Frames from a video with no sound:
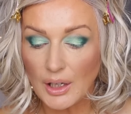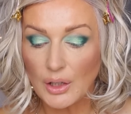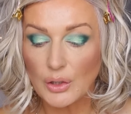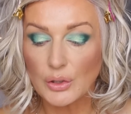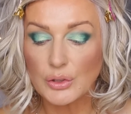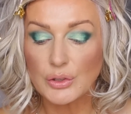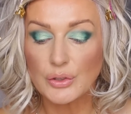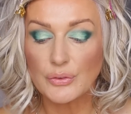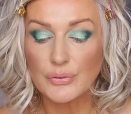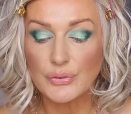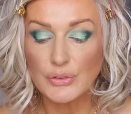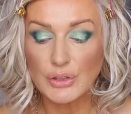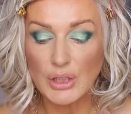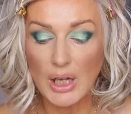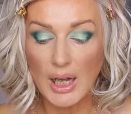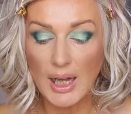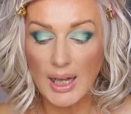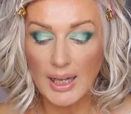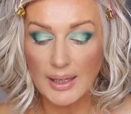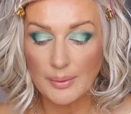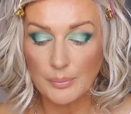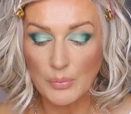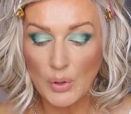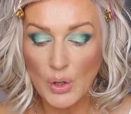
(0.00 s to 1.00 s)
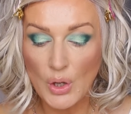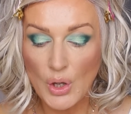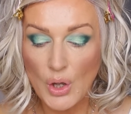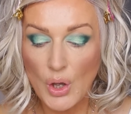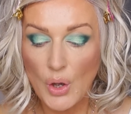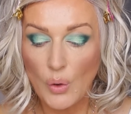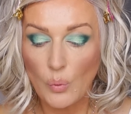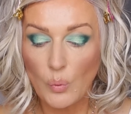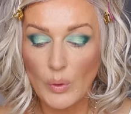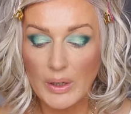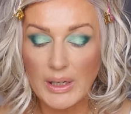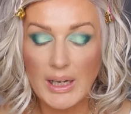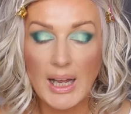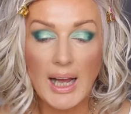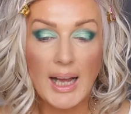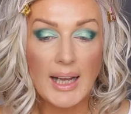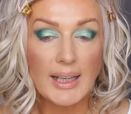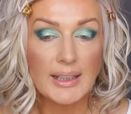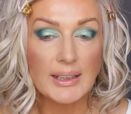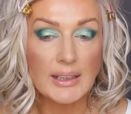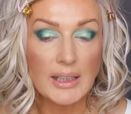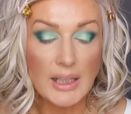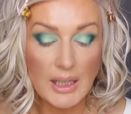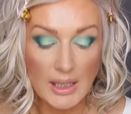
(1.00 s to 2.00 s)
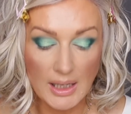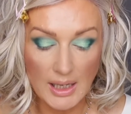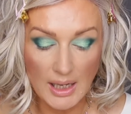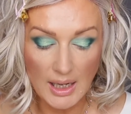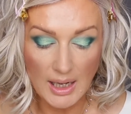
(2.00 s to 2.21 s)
a lot of time when I